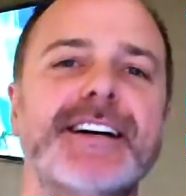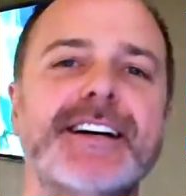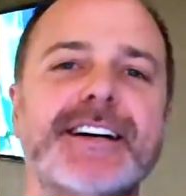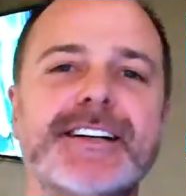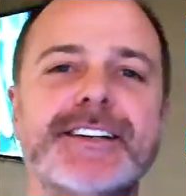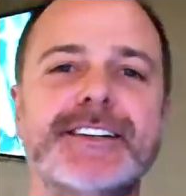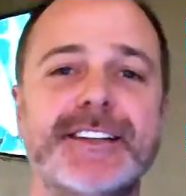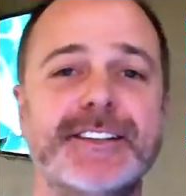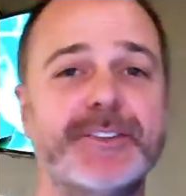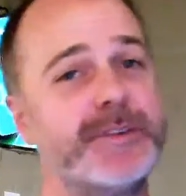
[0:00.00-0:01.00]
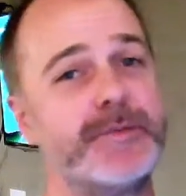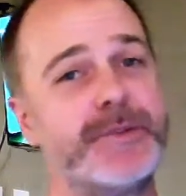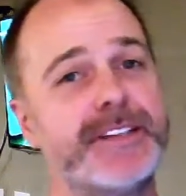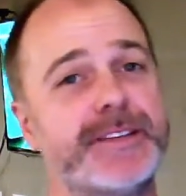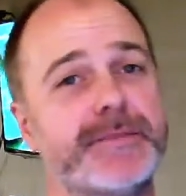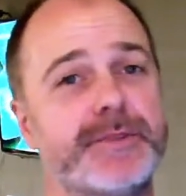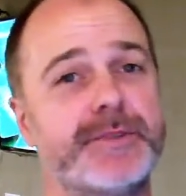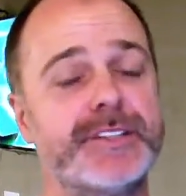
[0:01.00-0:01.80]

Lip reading: that's also pretty simple.